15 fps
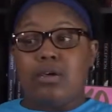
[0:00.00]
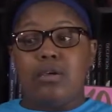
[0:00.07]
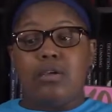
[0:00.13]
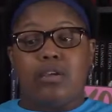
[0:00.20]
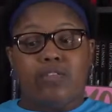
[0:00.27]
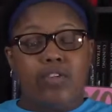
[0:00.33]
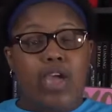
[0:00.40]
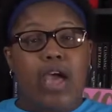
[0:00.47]

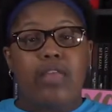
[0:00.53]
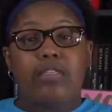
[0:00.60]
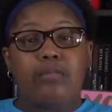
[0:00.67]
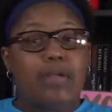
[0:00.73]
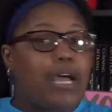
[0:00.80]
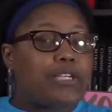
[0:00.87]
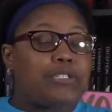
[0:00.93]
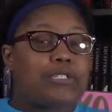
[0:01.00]
If you had them
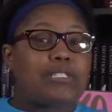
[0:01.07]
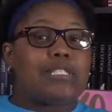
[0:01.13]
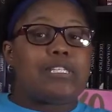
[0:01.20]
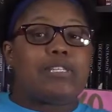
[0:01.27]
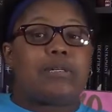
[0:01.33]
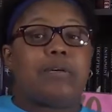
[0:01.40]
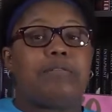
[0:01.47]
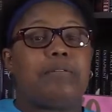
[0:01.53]
naturally,
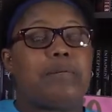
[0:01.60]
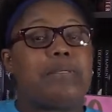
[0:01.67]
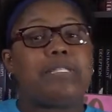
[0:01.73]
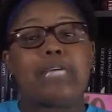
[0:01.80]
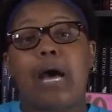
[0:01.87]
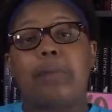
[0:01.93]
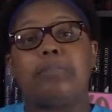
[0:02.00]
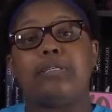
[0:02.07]
or if you
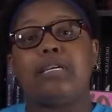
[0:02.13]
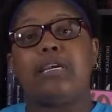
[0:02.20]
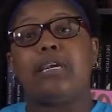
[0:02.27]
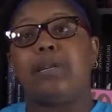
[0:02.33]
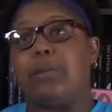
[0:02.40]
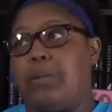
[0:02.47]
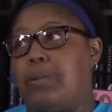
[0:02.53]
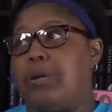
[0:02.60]
adopted,
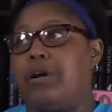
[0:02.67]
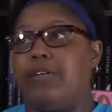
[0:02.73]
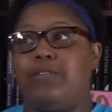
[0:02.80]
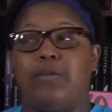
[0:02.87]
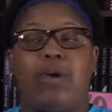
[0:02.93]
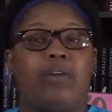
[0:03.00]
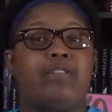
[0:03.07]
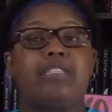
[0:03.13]
or if
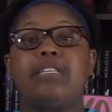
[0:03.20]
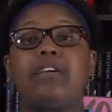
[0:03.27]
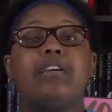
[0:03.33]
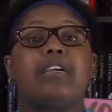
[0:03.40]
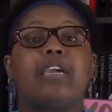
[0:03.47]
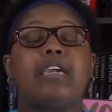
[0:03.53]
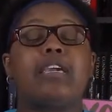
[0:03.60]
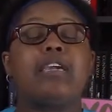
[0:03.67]
you have
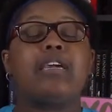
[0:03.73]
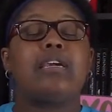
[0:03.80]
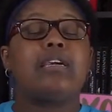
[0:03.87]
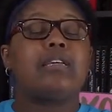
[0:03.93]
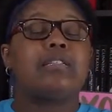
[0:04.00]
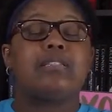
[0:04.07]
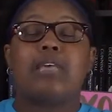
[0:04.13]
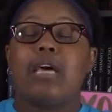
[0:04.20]
surrogate
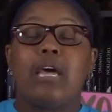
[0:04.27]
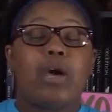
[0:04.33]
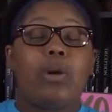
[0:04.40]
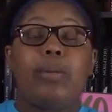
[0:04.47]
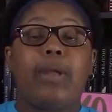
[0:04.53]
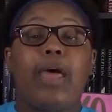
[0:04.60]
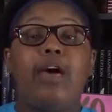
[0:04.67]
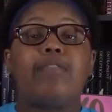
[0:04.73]
kids,
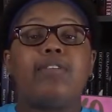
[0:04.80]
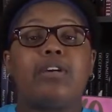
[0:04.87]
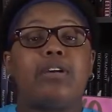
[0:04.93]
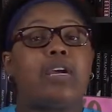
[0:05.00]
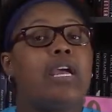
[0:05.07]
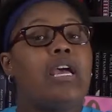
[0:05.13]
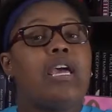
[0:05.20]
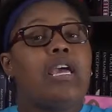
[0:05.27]

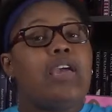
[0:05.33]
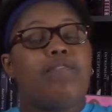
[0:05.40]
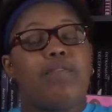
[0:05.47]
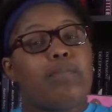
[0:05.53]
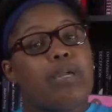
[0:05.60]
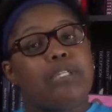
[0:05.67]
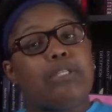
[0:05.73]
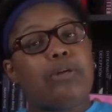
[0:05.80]
whatever. If it
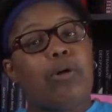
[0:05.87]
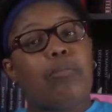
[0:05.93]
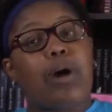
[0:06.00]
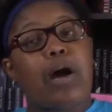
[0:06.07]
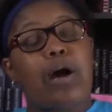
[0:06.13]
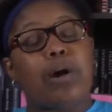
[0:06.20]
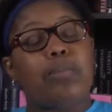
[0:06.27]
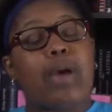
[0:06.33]
makes you a
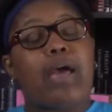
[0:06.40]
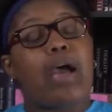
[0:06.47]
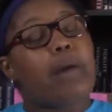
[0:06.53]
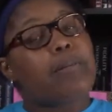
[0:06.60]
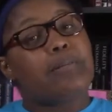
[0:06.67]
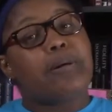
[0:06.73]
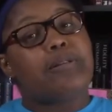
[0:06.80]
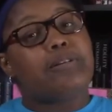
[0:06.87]
mom,
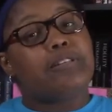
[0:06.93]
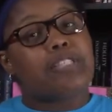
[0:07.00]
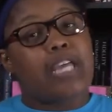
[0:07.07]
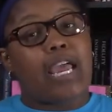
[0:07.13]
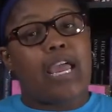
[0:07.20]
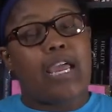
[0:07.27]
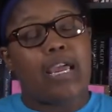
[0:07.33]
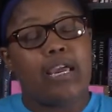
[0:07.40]
happy Mother's
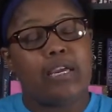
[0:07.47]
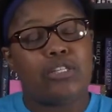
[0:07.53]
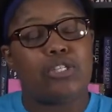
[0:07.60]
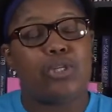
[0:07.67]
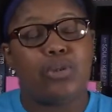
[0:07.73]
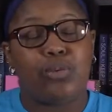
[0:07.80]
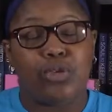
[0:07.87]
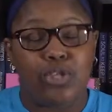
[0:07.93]
Day
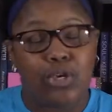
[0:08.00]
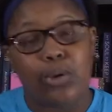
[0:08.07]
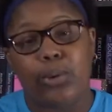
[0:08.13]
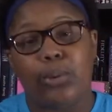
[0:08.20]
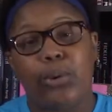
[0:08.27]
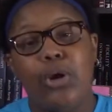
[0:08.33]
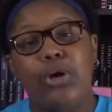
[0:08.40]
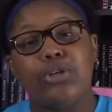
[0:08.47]
to you.
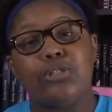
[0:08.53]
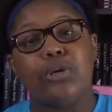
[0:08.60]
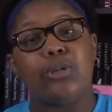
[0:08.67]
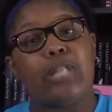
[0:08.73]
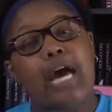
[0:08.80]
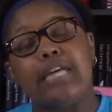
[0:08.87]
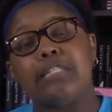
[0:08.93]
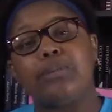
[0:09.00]
So
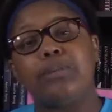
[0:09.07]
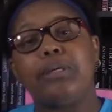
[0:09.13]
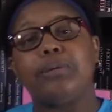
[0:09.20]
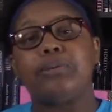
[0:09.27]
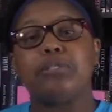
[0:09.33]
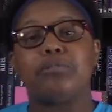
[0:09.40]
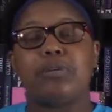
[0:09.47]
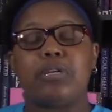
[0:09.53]
last week
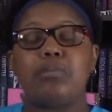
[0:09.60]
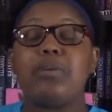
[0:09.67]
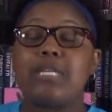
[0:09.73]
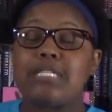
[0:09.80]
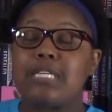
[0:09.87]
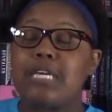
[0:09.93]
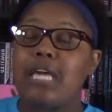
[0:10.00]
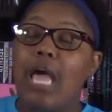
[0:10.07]
was pretty
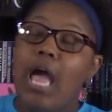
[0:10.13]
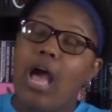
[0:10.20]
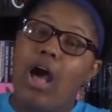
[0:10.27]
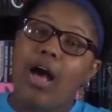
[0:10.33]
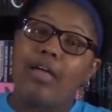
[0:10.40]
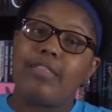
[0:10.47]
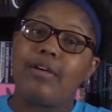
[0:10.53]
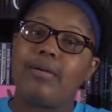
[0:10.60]
busy,
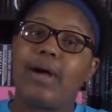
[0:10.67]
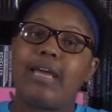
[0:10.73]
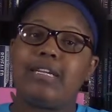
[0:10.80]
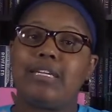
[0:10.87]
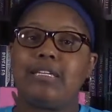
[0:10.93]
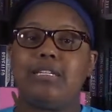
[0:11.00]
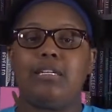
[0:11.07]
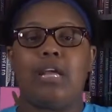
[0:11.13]
although I
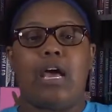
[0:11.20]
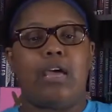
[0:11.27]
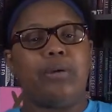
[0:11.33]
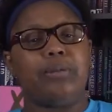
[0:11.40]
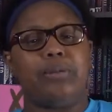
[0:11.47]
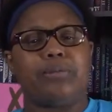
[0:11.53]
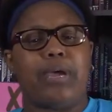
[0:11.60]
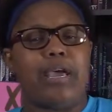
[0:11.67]

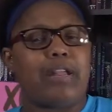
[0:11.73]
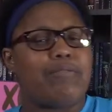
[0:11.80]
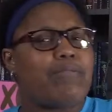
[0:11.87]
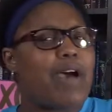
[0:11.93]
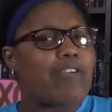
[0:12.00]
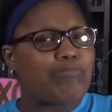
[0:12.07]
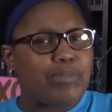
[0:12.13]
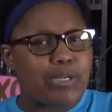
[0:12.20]
only read
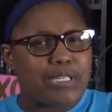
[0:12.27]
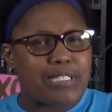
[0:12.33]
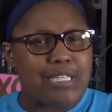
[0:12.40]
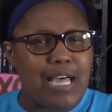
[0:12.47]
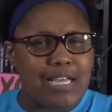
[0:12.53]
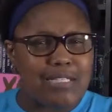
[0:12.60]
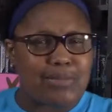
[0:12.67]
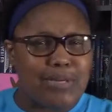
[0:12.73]
5 books
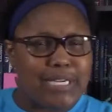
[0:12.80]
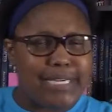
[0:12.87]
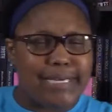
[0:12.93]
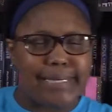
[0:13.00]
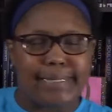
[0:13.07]
last week.